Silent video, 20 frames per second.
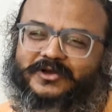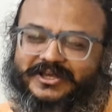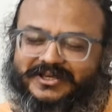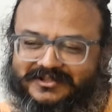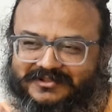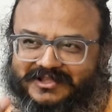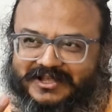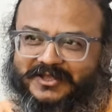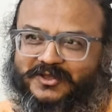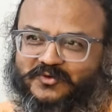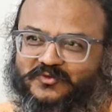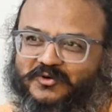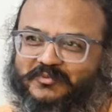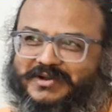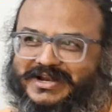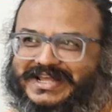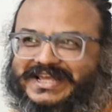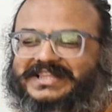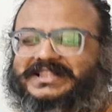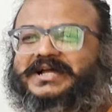okay. Thank you for
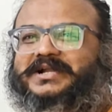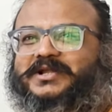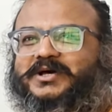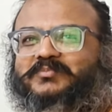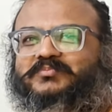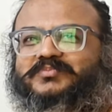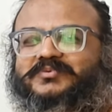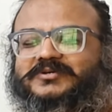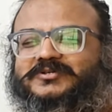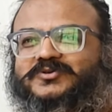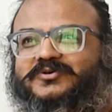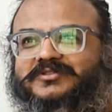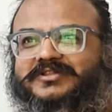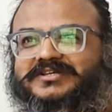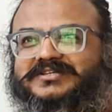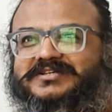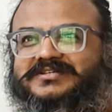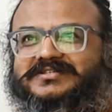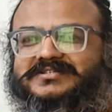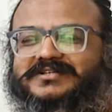bringing that up. So
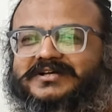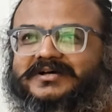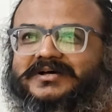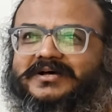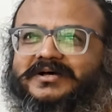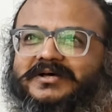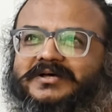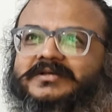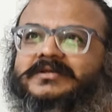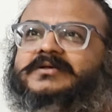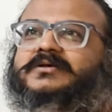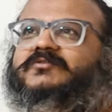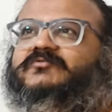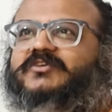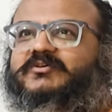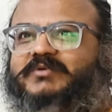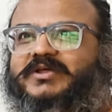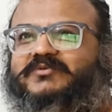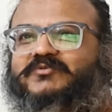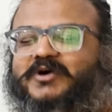this is,
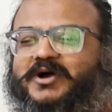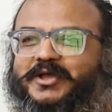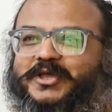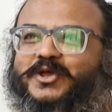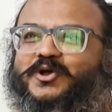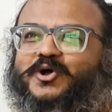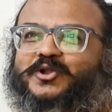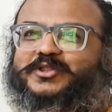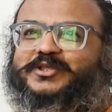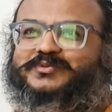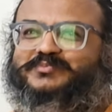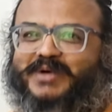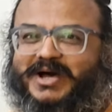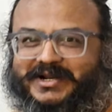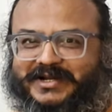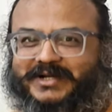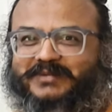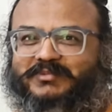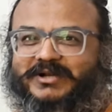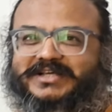we've been working on this
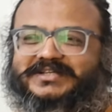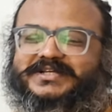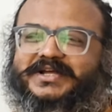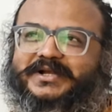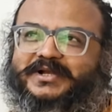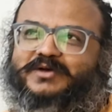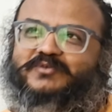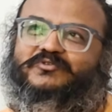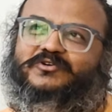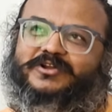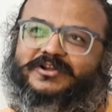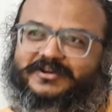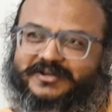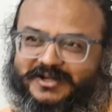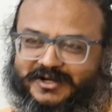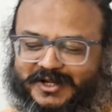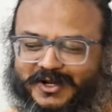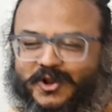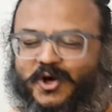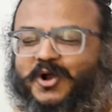marketplace idea for a
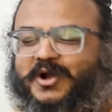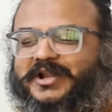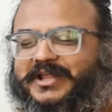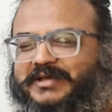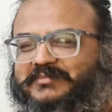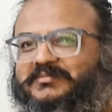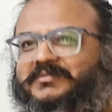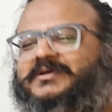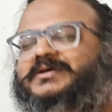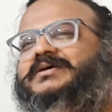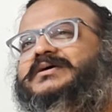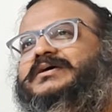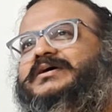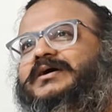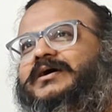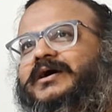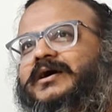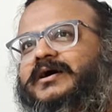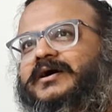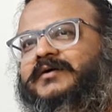really long time.
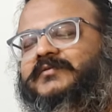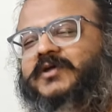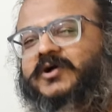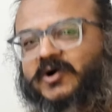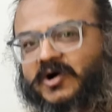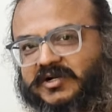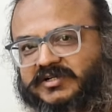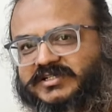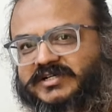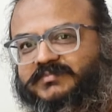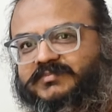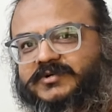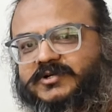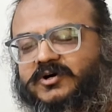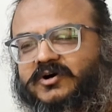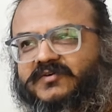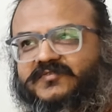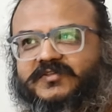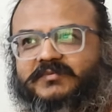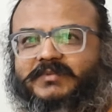The concept
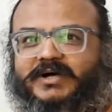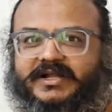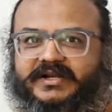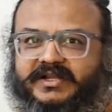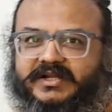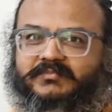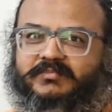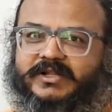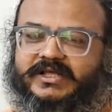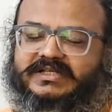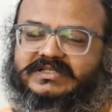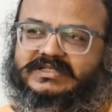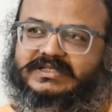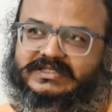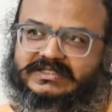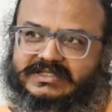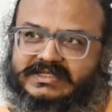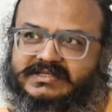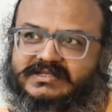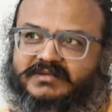of the marketplace
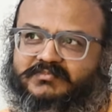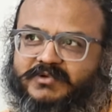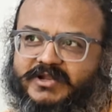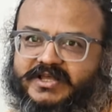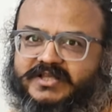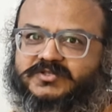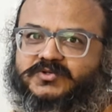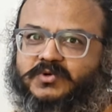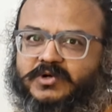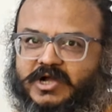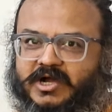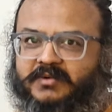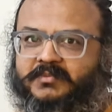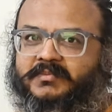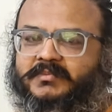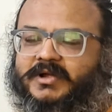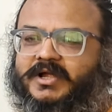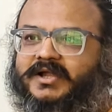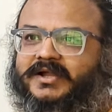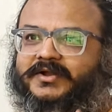is this is a place you
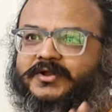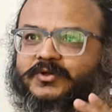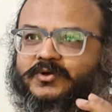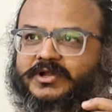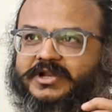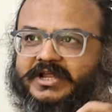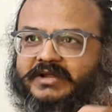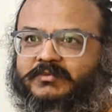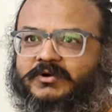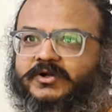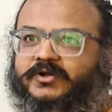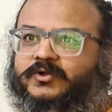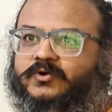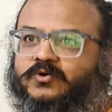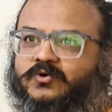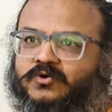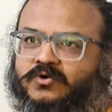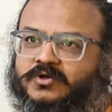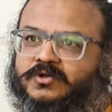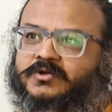come and you are able
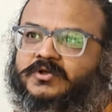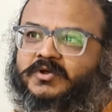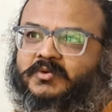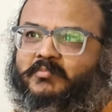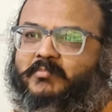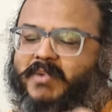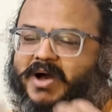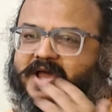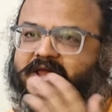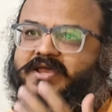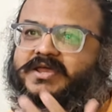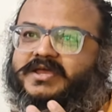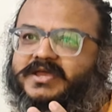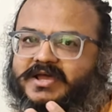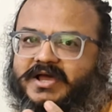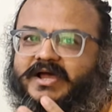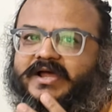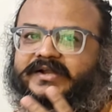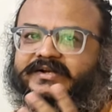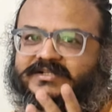to buy
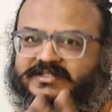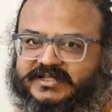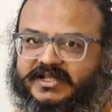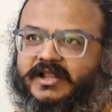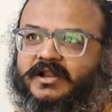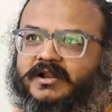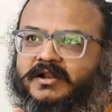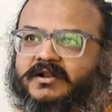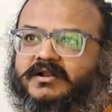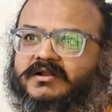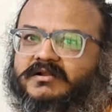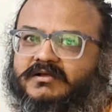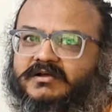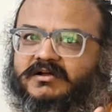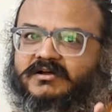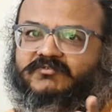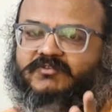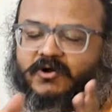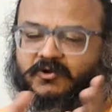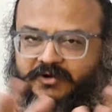and
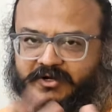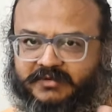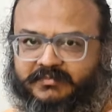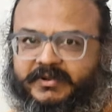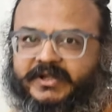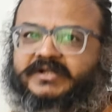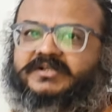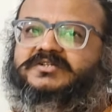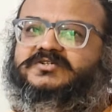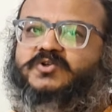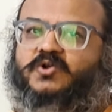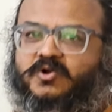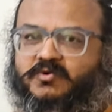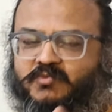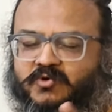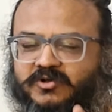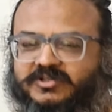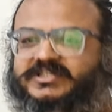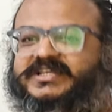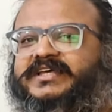sell fountain pens,
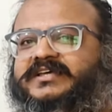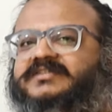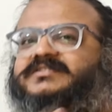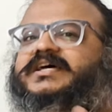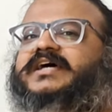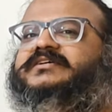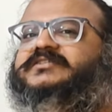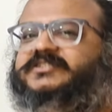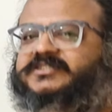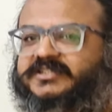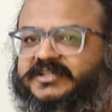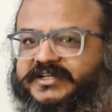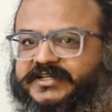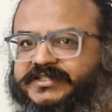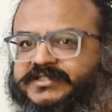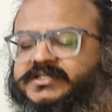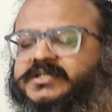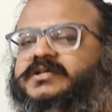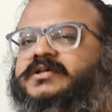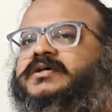notebooks, inks,
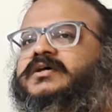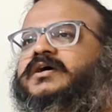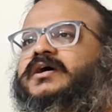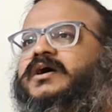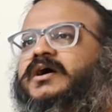accessories